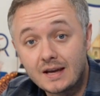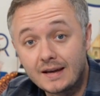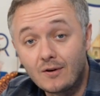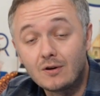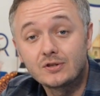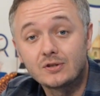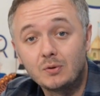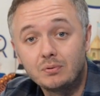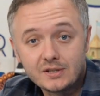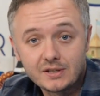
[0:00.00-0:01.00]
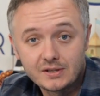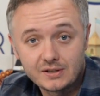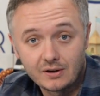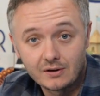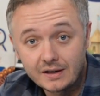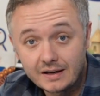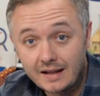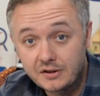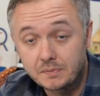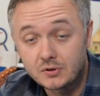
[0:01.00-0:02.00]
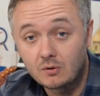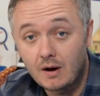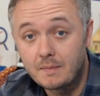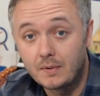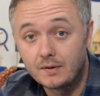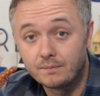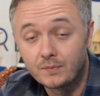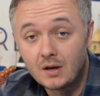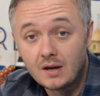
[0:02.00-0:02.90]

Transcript: And also, please consider hitting that subscribe button.